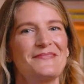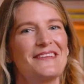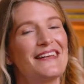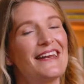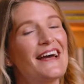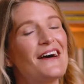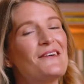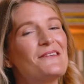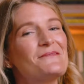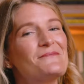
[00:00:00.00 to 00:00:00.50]

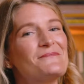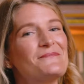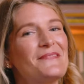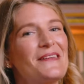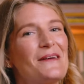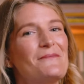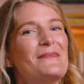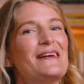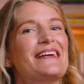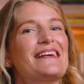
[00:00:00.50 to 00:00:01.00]
And now,
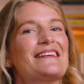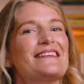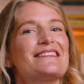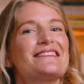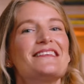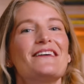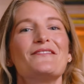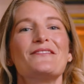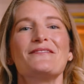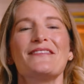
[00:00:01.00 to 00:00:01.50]
I'm making
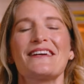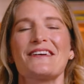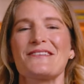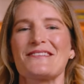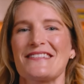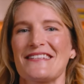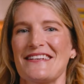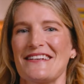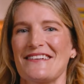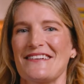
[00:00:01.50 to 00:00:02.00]
seven
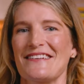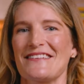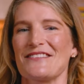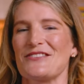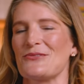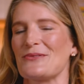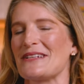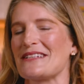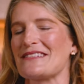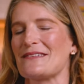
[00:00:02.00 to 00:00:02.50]
figures a year
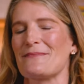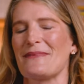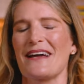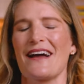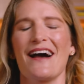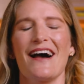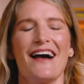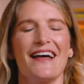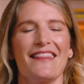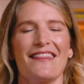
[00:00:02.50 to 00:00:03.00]
doing
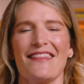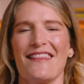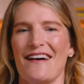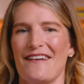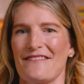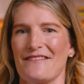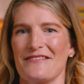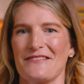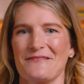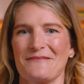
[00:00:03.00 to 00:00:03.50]
something I
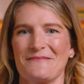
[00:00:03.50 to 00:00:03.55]
love.